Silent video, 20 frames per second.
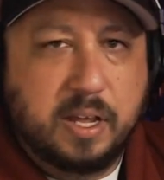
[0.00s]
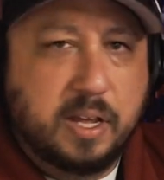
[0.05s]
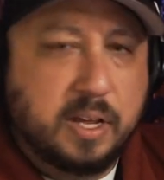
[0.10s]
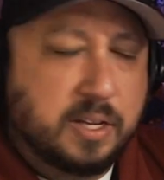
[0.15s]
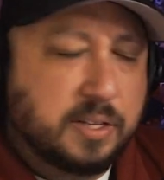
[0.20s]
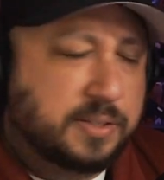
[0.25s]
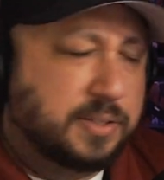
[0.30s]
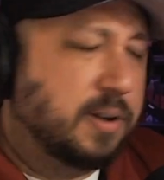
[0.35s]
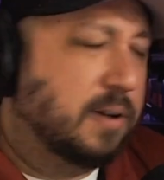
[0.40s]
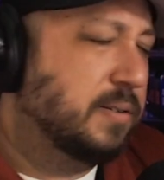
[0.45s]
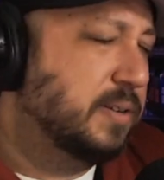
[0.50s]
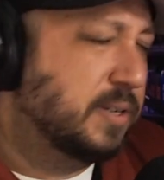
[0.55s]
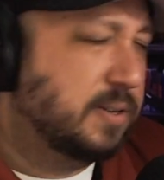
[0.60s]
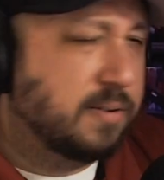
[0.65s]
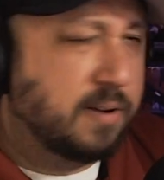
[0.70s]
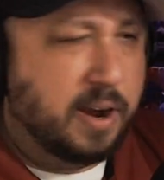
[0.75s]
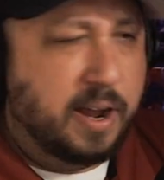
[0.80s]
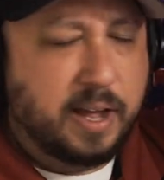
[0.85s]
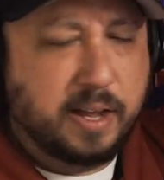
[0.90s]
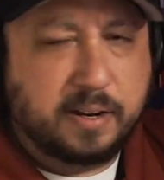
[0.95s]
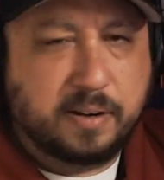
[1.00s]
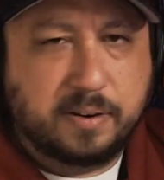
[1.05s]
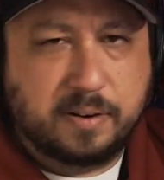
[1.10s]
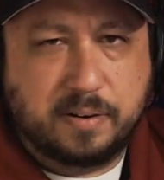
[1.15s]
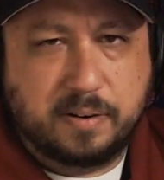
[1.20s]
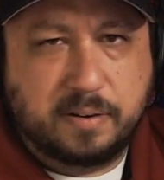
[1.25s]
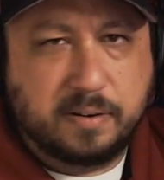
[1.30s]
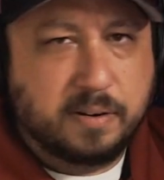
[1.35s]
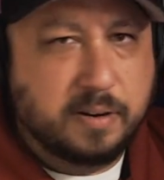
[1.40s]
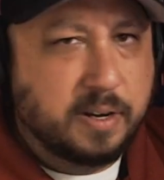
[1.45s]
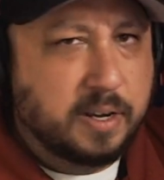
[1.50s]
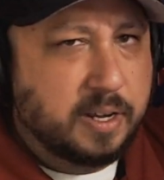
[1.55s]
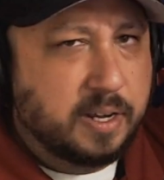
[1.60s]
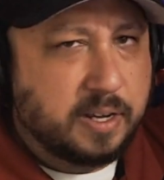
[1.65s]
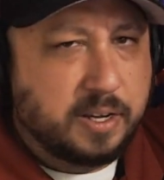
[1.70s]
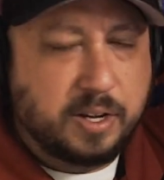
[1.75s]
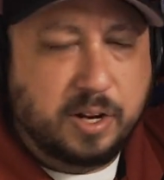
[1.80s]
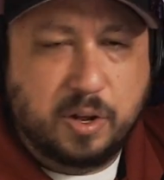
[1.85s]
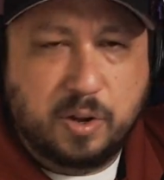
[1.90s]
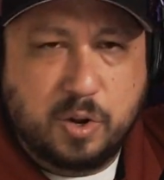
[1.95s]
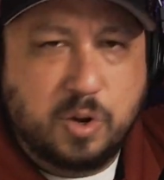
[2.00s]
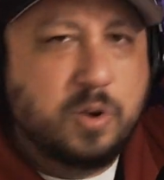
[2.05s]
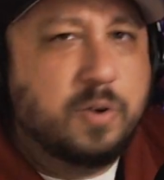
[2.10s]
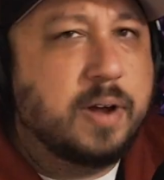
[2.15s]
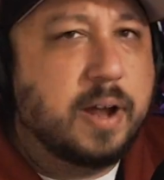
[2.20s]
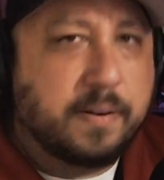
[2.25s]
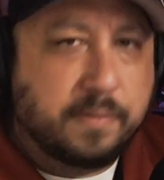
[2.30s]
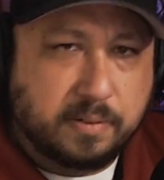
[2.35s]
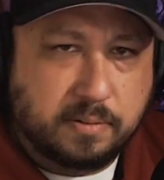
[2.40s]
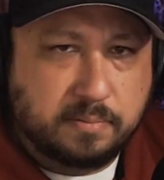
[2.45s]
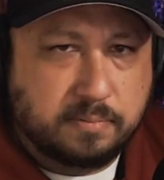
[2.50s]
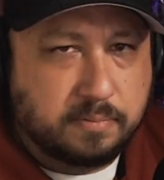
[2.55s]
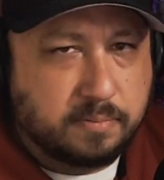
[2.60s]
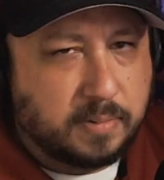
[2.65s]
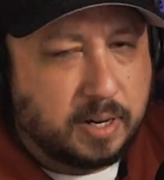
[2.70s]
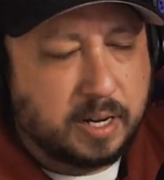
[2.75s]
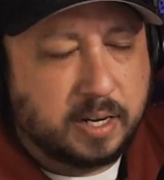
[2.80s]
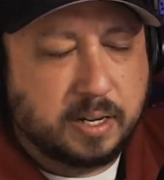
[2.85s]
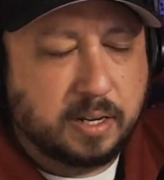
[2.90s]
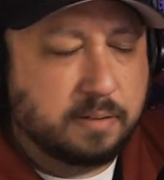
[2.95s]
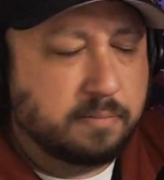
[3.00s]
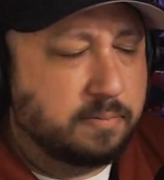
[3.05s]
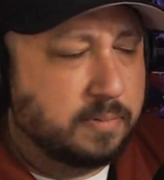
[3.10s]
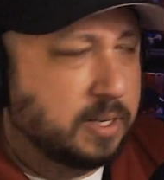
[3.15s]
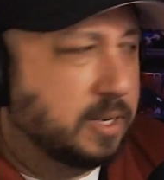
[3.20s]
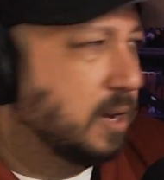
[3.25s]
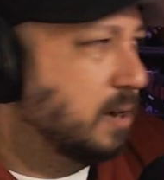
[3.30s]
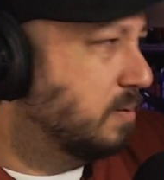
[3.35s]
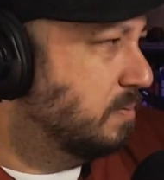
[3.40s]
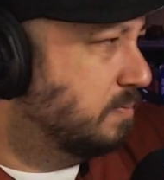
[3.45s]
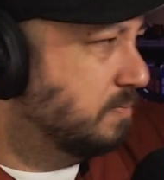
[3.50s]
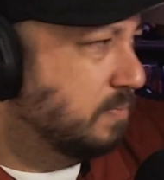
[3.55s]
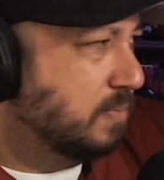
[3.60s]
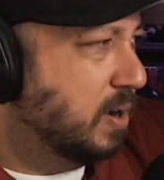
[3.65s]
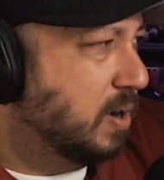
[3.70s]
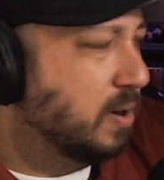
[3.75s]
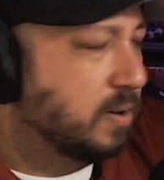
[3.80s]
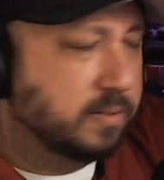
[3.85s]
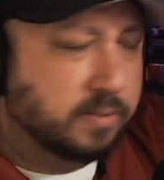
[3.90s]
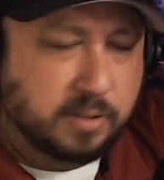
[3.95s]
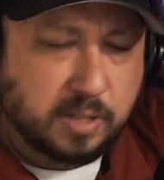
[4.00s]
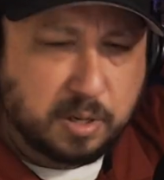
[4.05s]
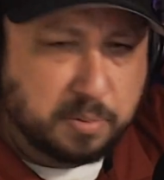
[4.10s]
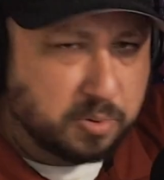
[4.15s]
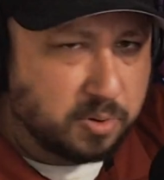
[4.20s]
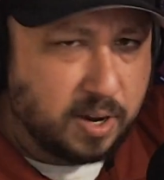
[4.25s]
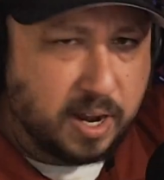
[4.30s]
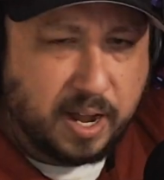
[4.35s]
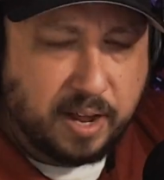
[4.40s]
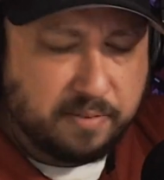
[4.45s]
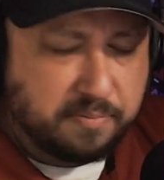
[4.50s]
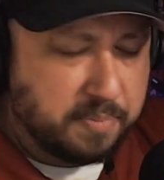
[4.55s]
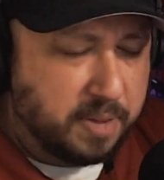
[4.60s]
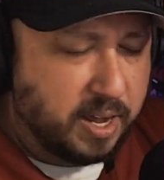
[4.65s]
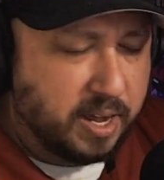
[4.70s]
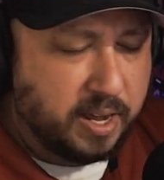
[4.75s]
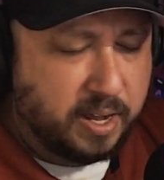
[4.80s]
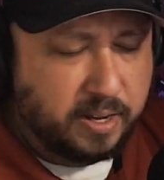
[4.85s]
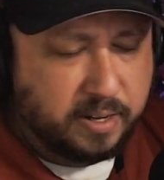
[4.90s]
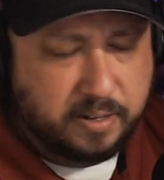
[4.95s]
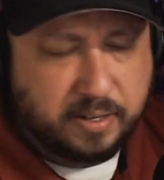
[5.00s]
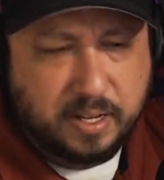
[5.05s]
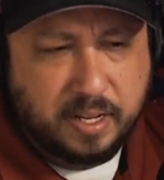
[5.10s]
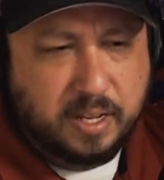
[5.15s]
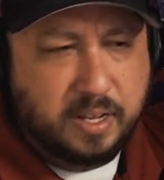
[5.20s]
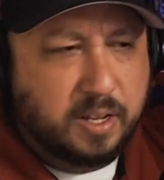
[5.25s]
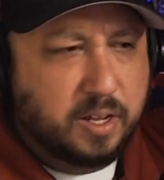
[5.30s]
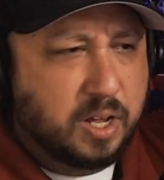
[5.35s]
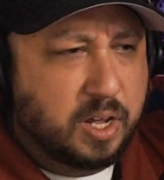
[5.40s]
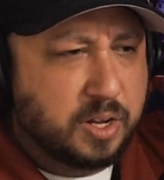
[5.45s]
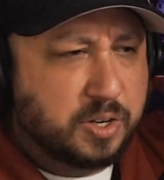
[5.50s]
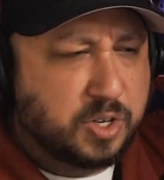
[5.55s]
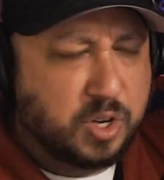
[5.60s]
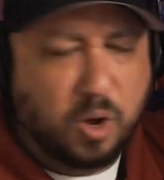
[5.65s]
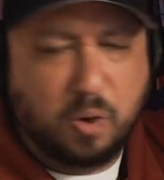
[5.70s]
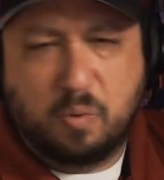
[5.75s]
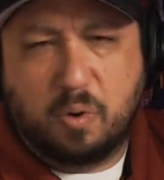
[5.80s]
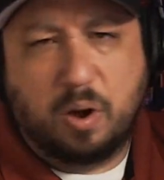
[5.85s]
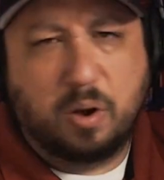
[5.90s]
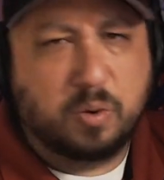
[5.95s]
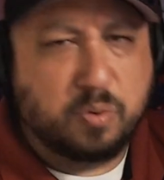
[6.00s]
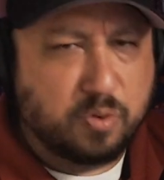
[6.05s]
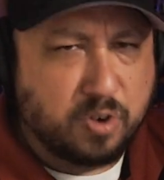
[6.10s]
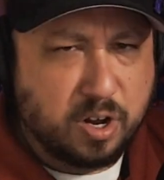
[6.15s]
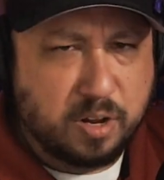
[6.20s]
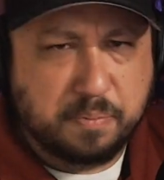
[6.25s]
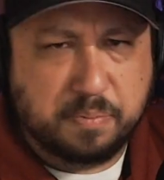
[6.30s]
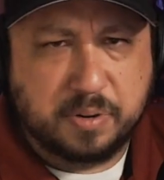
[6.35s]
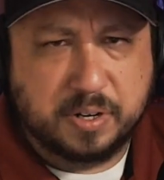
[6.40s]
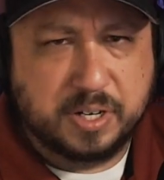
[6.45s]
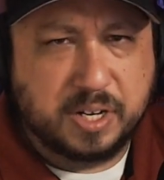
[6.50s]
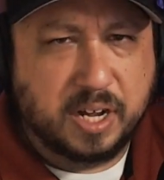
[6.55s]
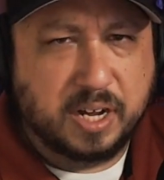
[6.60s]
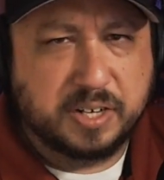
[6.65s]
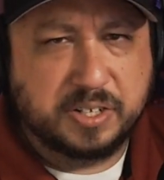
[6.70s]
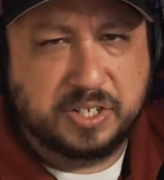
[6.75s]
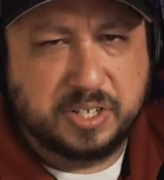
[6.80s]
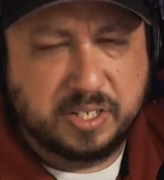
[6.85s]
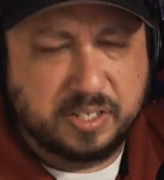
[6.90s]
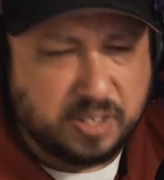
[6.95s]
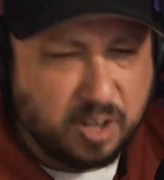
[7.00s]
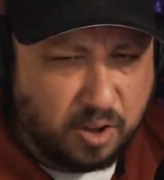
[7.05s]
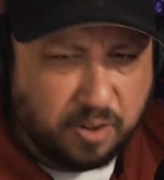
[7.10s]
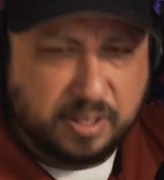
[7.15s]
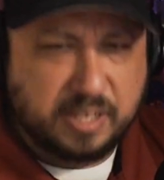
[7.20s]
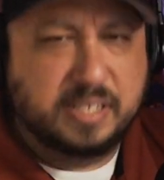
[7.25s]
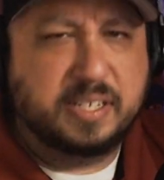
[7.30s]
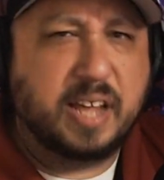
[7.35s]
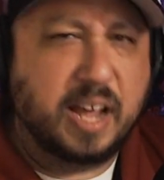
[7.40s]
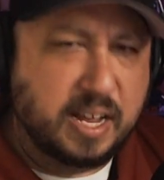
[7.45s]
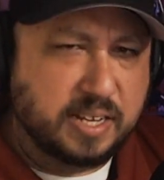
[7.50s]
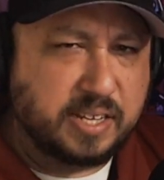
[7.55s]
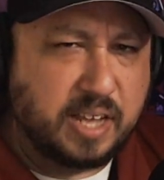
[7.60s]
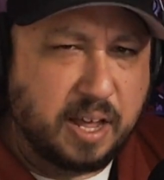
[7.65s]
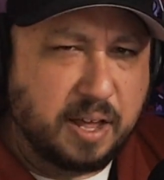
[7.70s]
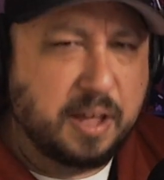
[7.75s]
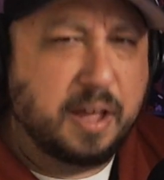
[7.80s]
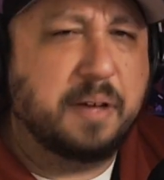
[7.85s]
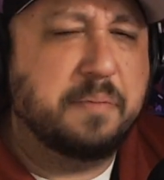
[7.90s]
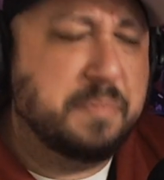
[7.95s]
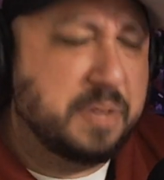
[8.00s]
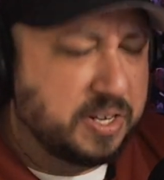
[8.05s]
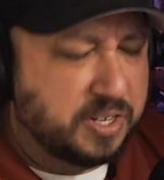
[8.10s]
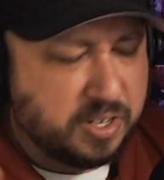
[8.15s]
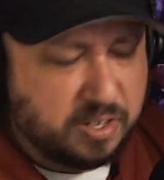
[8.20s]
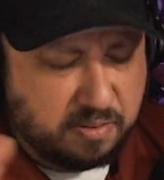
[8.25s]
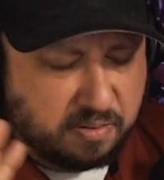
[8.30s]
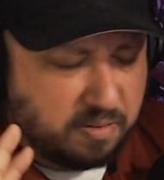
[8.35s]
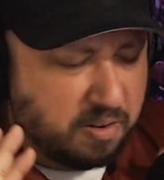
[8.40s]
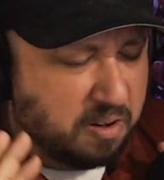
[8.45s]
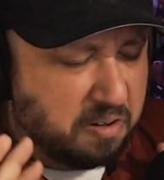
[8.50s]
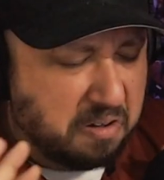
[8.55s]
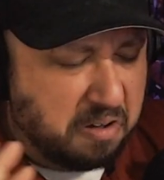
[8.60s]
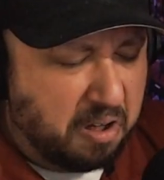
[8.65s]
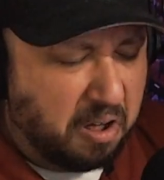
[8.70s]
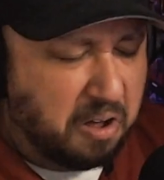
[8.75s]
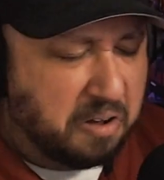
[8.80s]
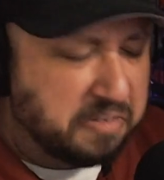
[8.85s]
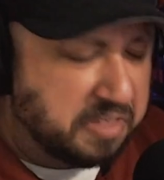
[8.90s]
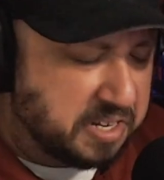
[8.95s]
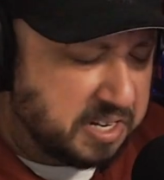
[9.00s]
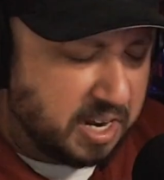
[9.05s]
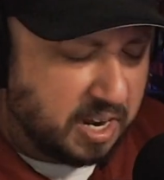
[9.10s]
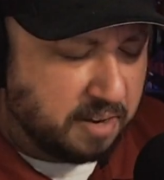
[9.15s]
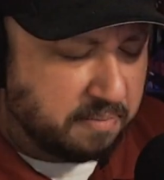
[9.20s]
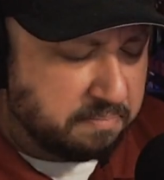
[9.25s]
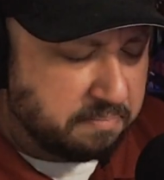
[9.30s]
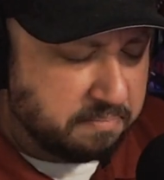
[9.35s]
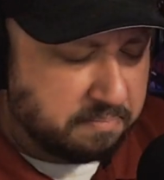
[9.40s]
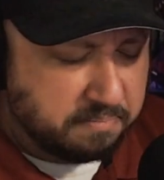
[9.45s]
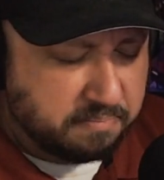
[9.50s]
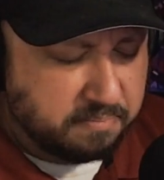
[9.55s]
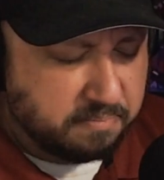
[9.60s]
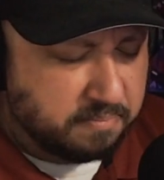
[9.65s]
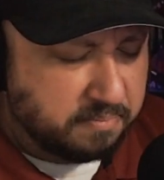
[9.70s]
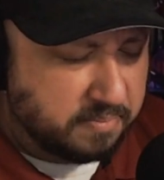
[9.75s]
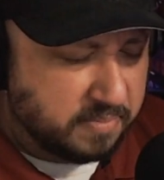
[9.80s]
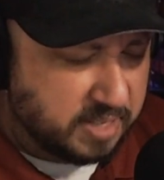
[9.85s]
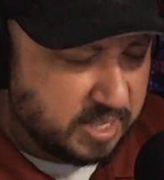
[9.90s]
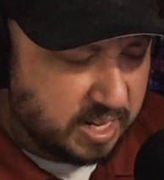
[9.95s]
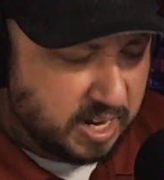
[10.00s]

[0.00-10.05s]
Salty Cracker, whoever. I could go on Liberal Hive Mind, Don't Walk Run Productions, all these guys I mention all the time that